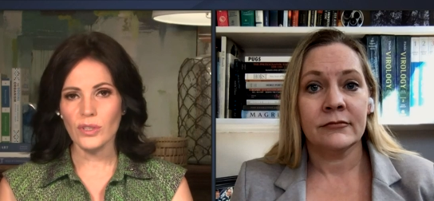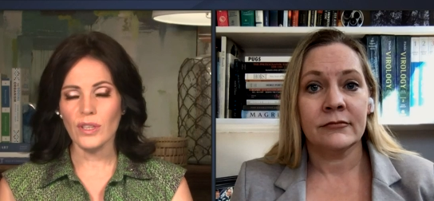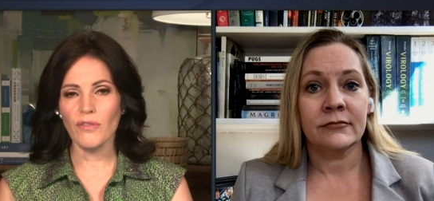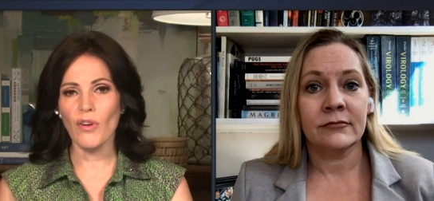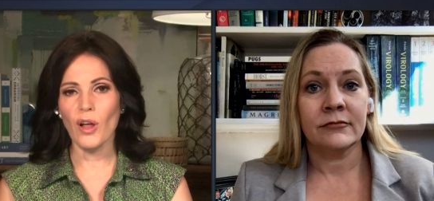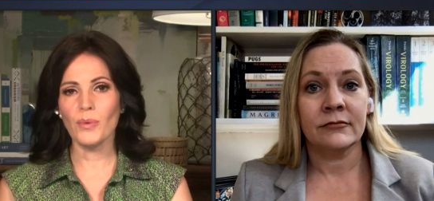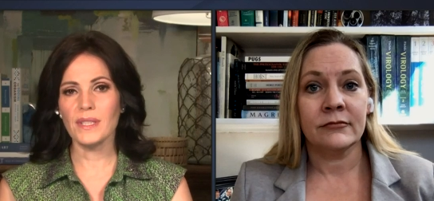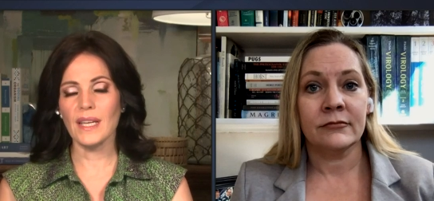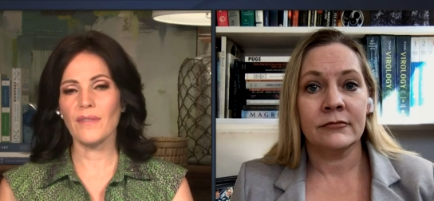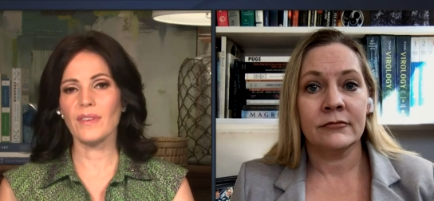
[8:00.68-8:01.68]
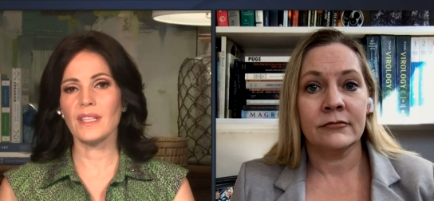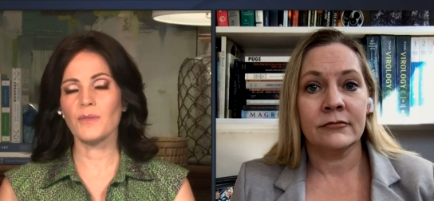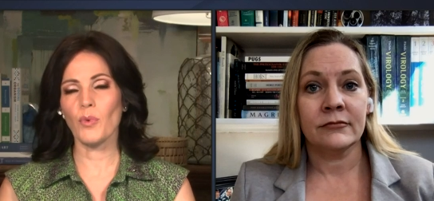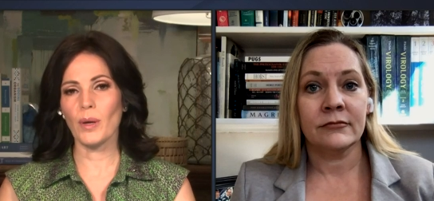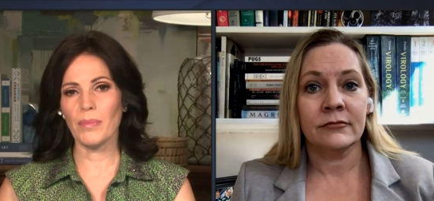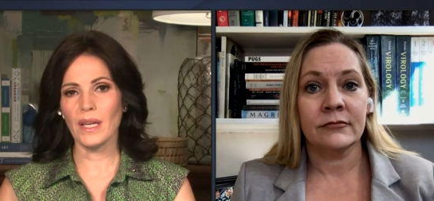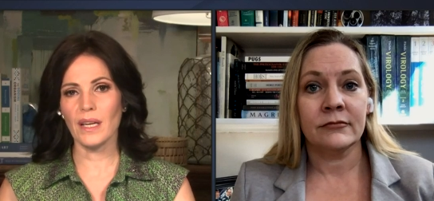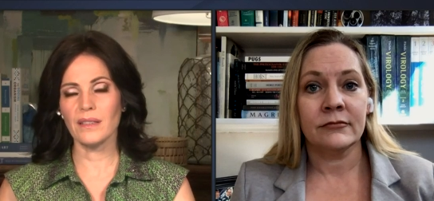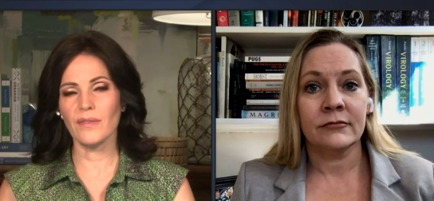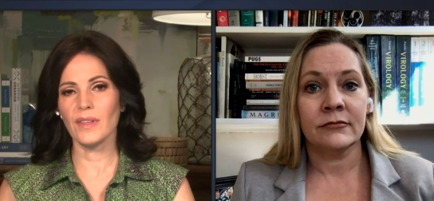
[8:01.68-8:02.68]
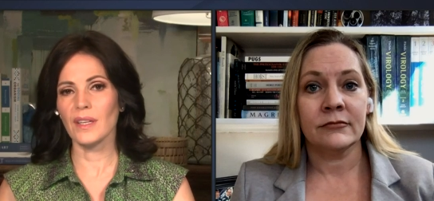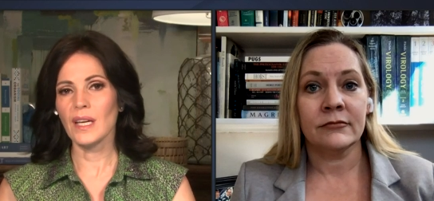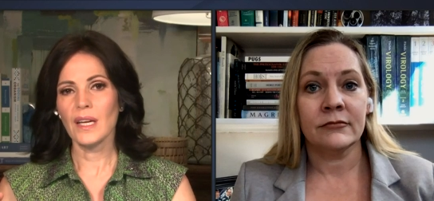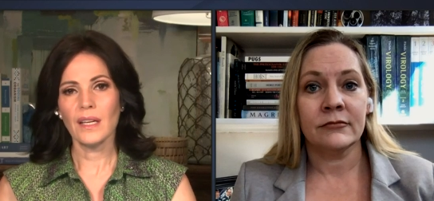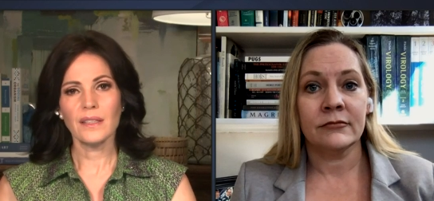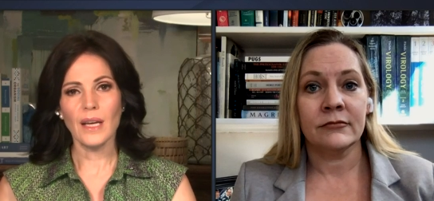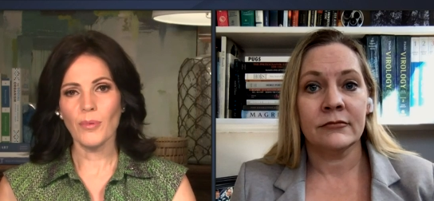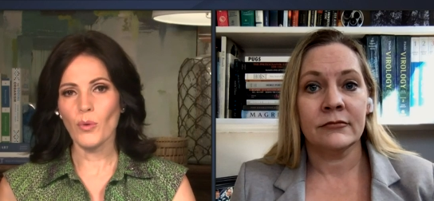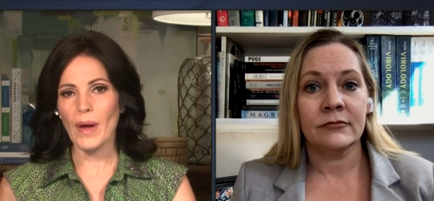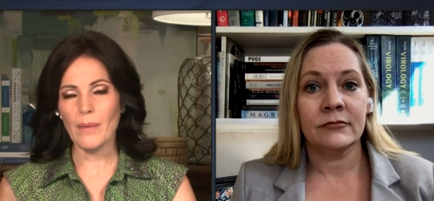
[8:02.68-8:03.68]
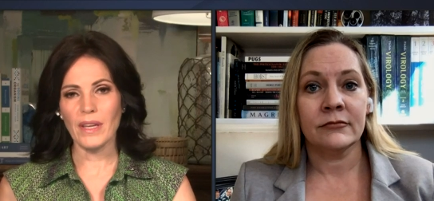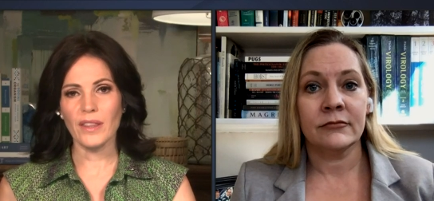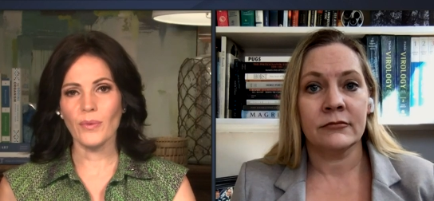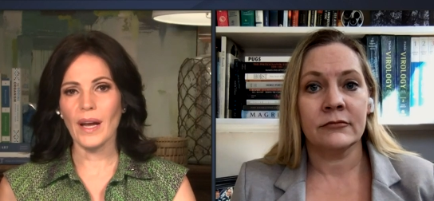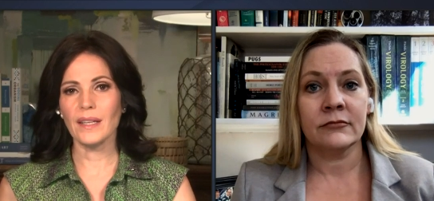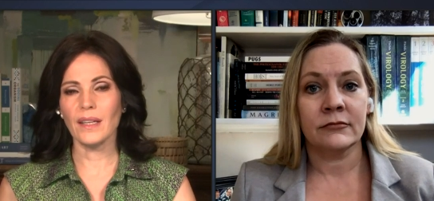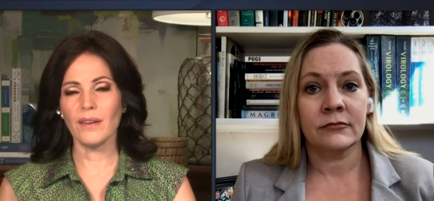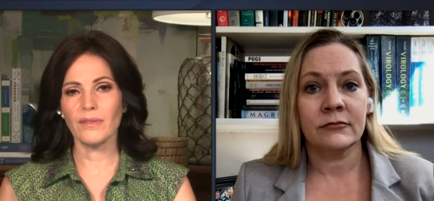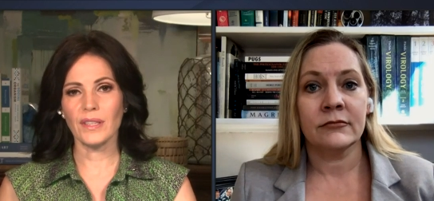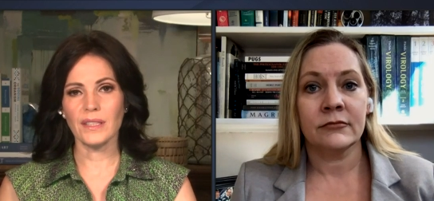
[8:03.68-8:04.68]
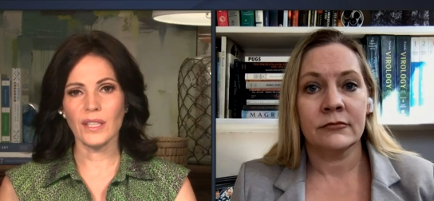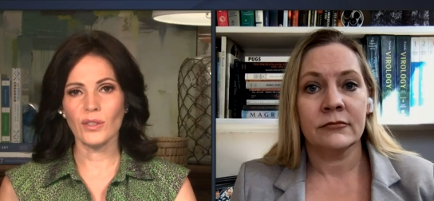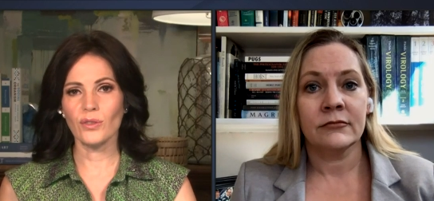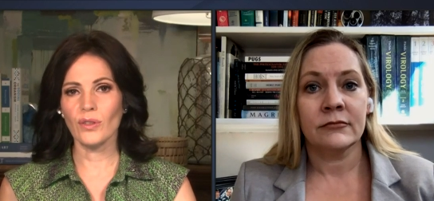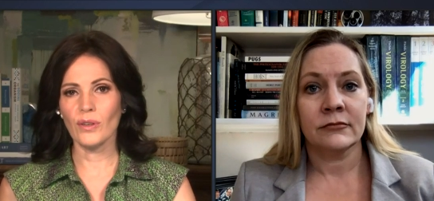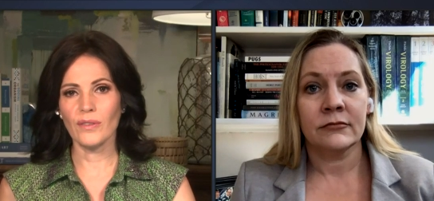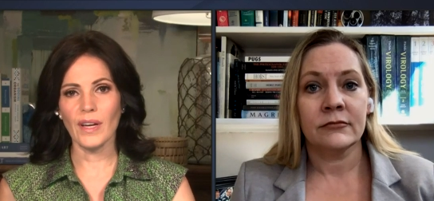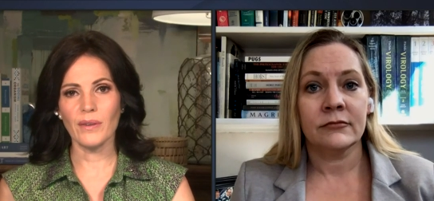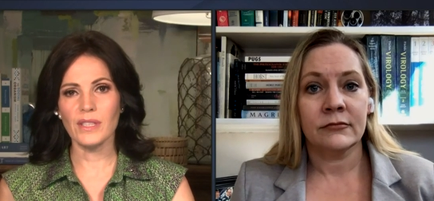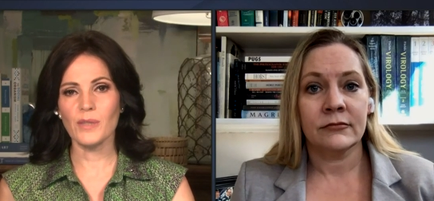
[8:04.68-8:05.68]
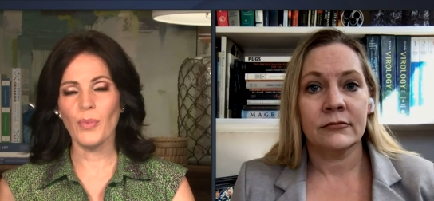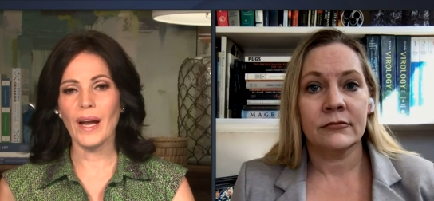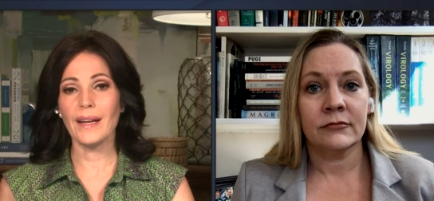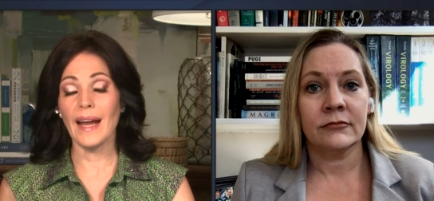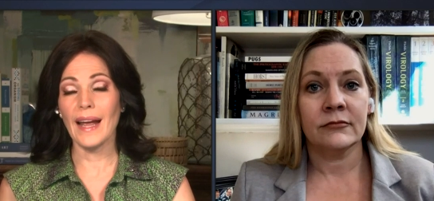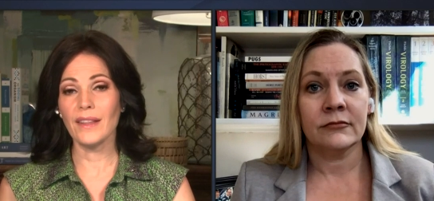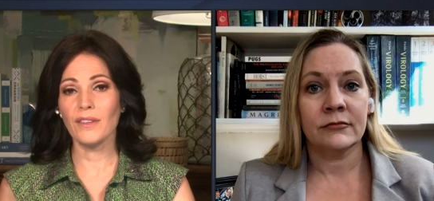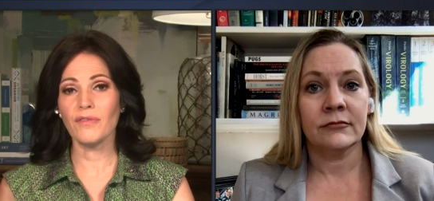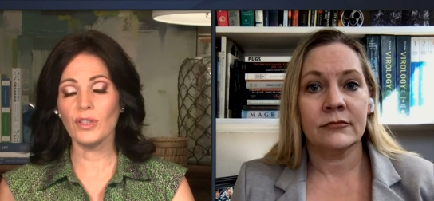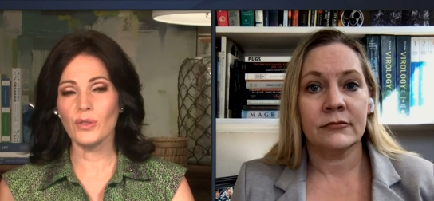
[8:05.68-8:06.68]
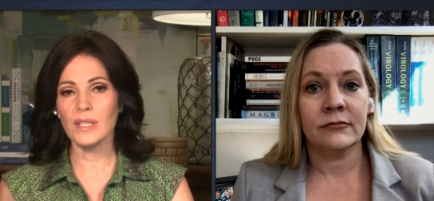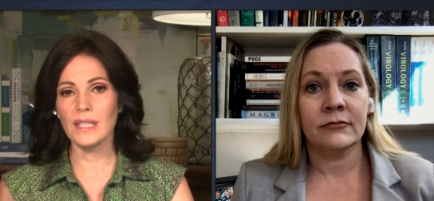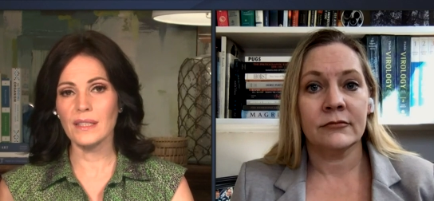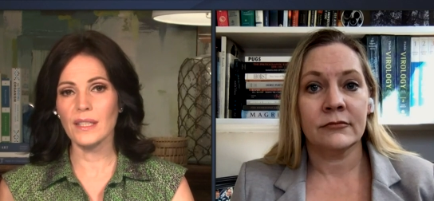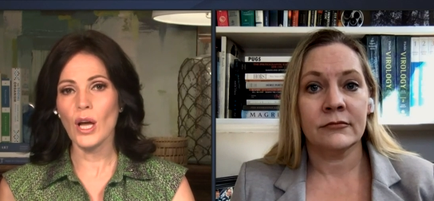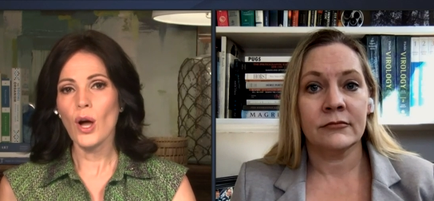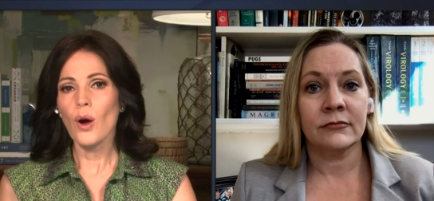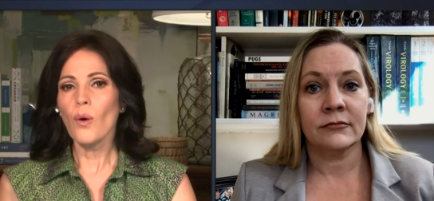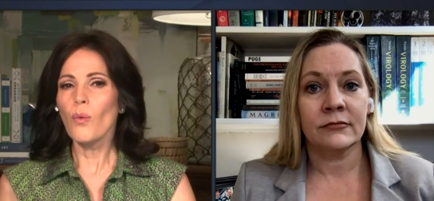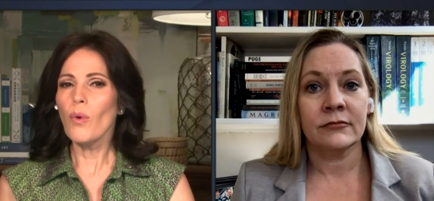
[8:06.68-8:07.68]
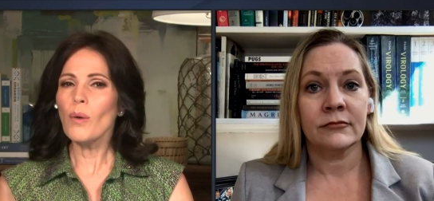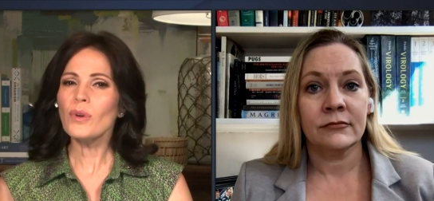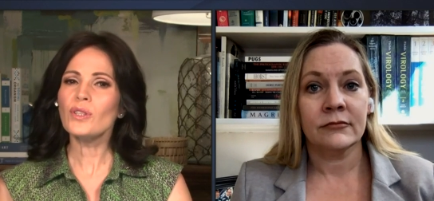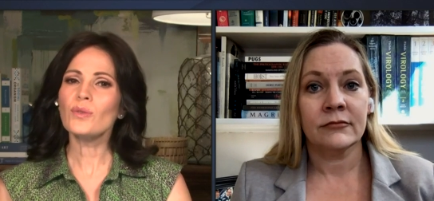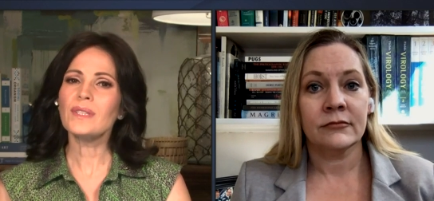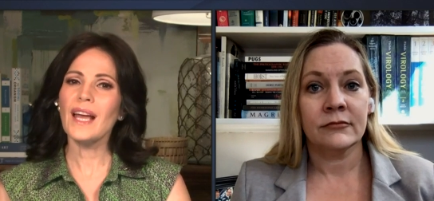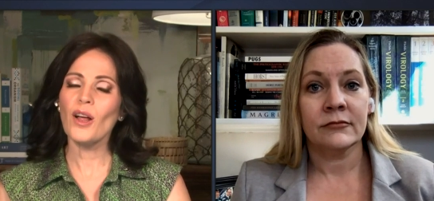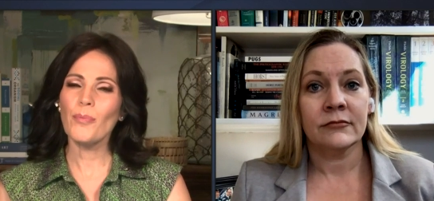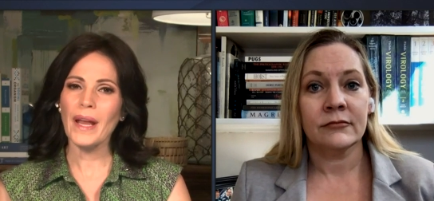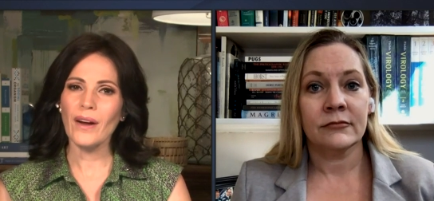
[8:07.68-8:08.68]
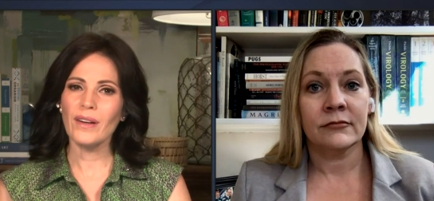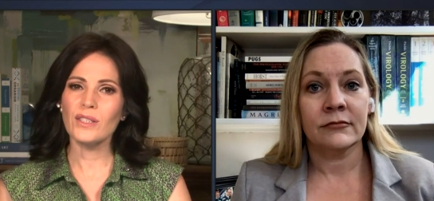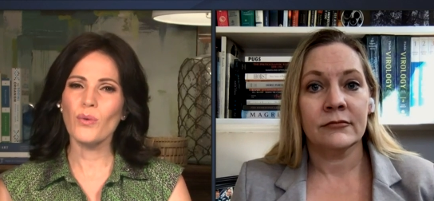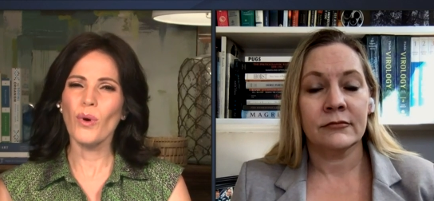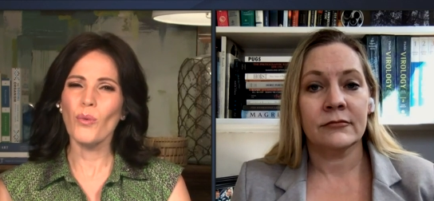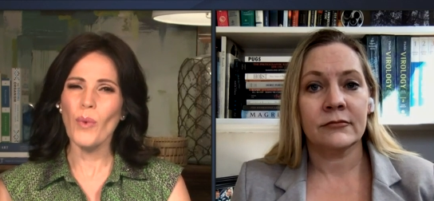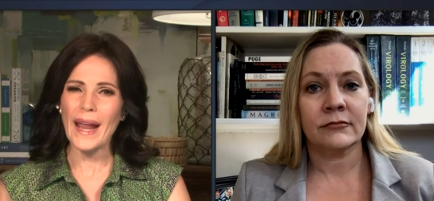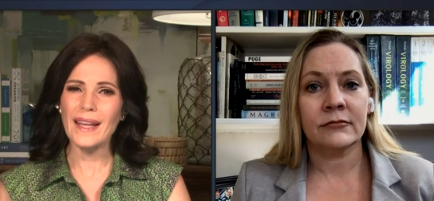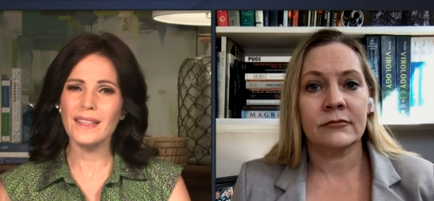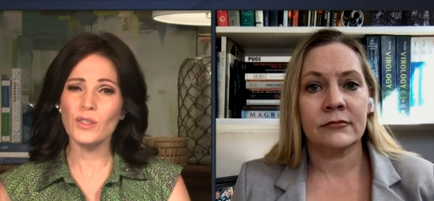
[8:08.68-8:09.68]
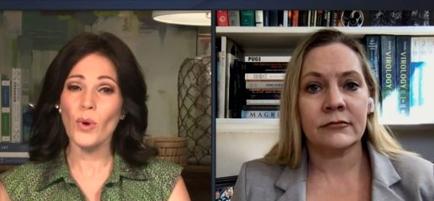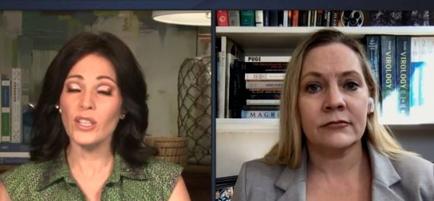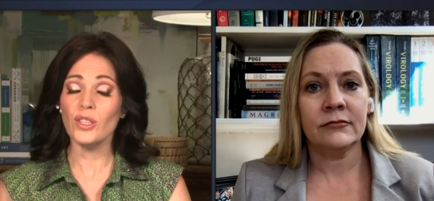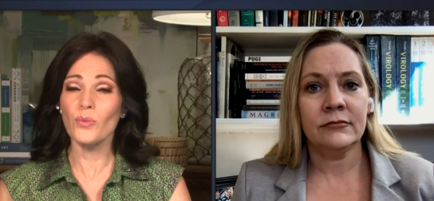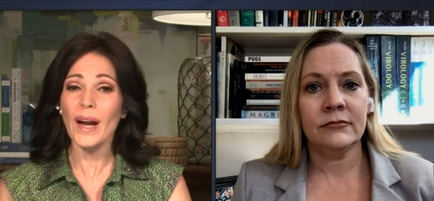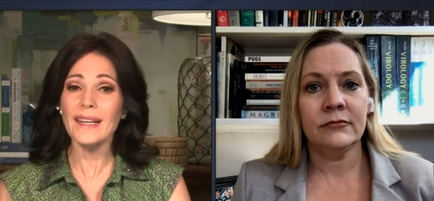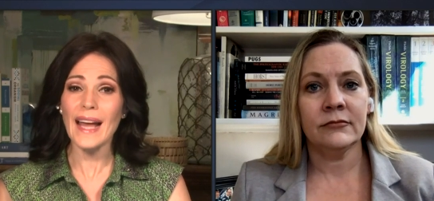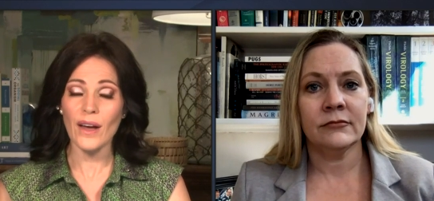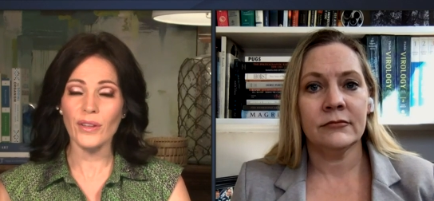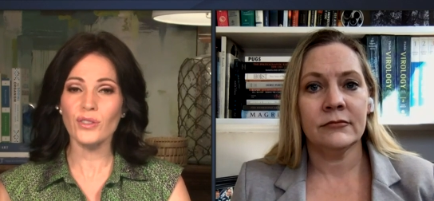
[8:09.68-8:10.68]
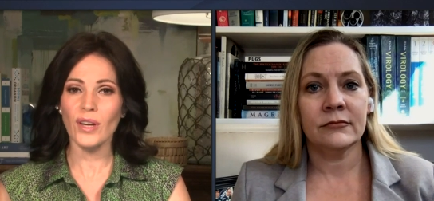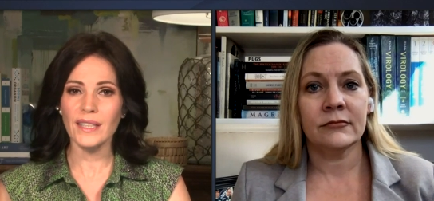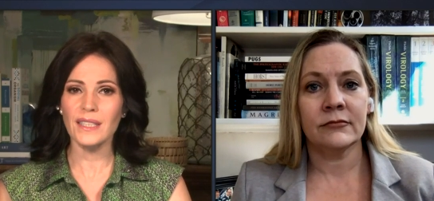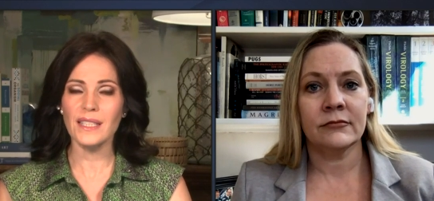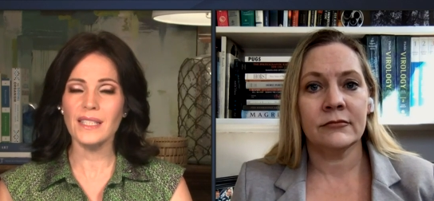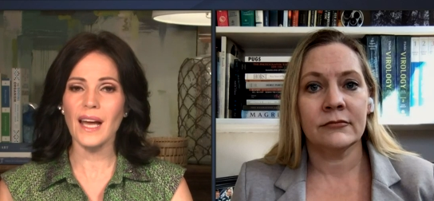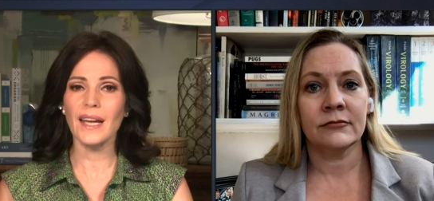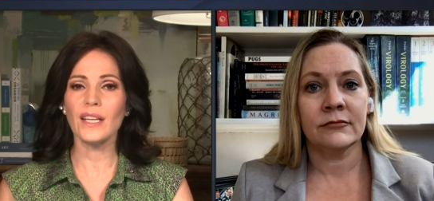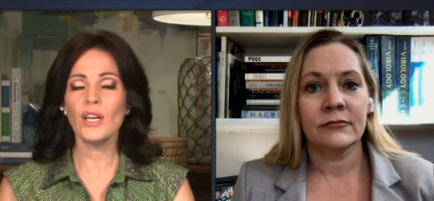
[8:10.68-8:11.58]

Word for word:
Speaker 1: in the fall was safe at this point because of the double whammy threat of continued coronavirus spread and the flu season. What would you tell parents who are weighing this question right now? They're trying to decide